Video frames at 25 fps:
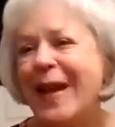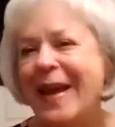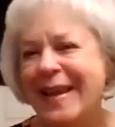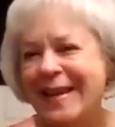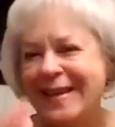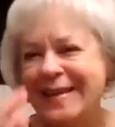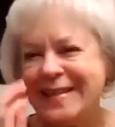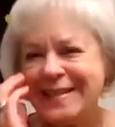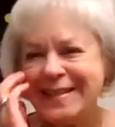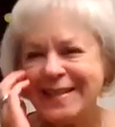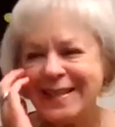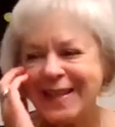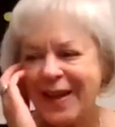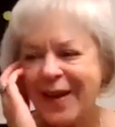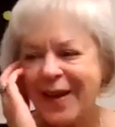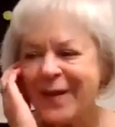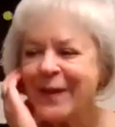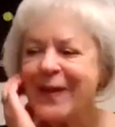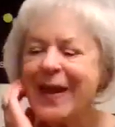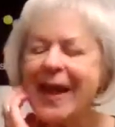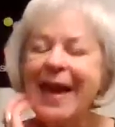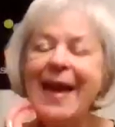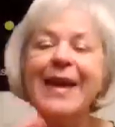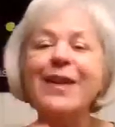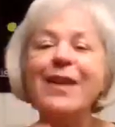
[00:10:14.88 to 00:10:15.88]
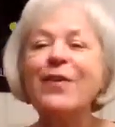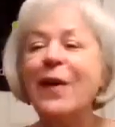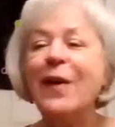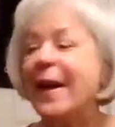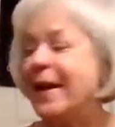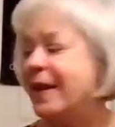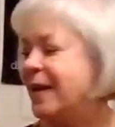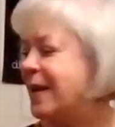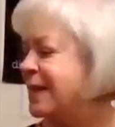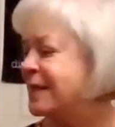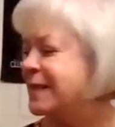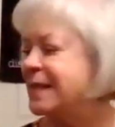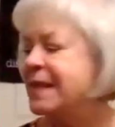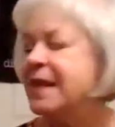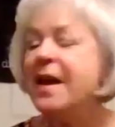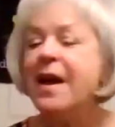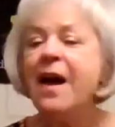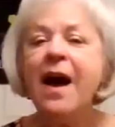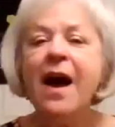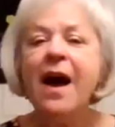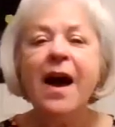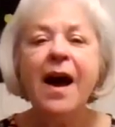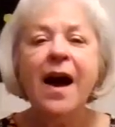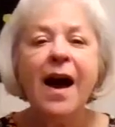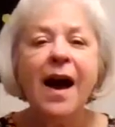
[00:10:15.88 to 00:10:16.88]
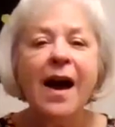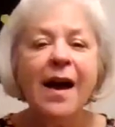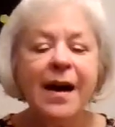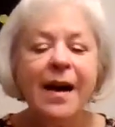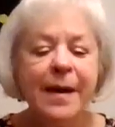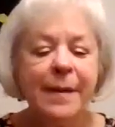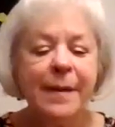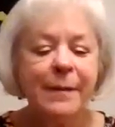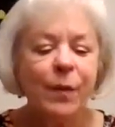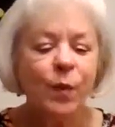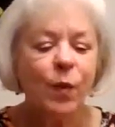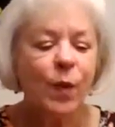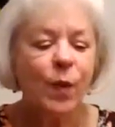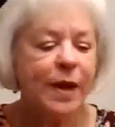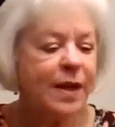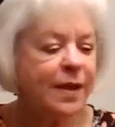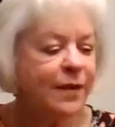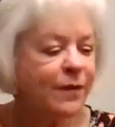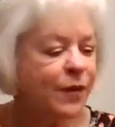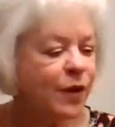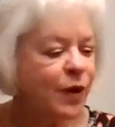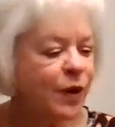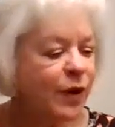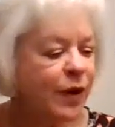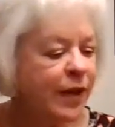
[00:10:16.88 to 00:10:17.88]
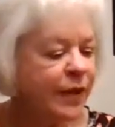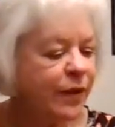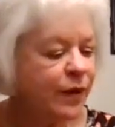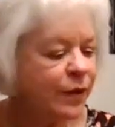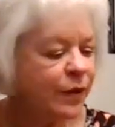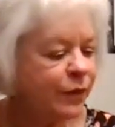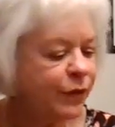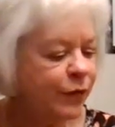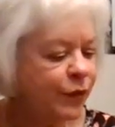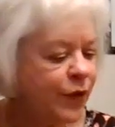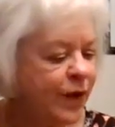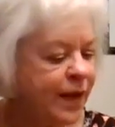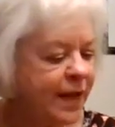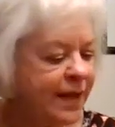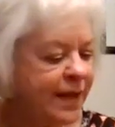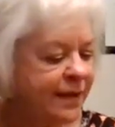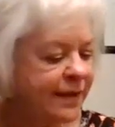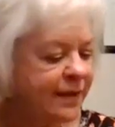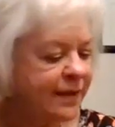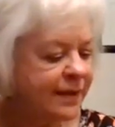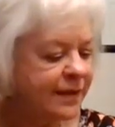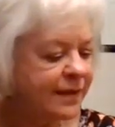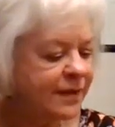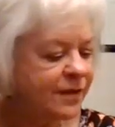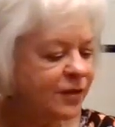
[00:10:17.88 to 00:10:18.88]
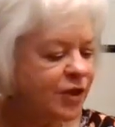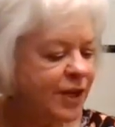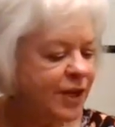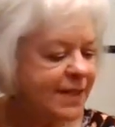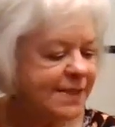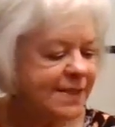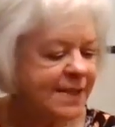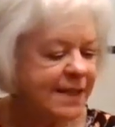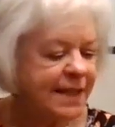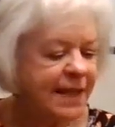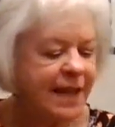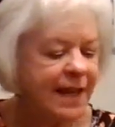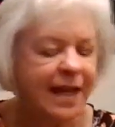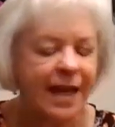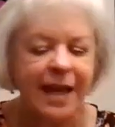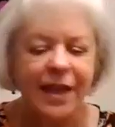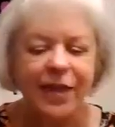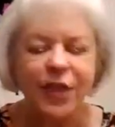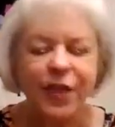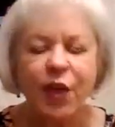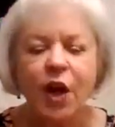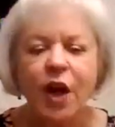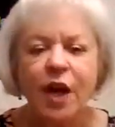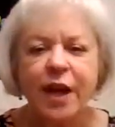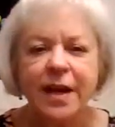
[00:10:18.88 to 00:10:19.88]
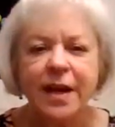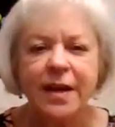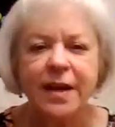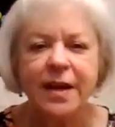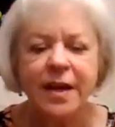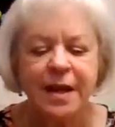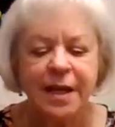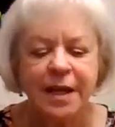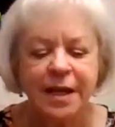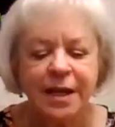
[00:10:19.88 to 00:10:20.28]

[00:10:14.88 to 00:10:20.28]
great. Okay. Yes. Great. Um, one of your other friends, Jessica, I thought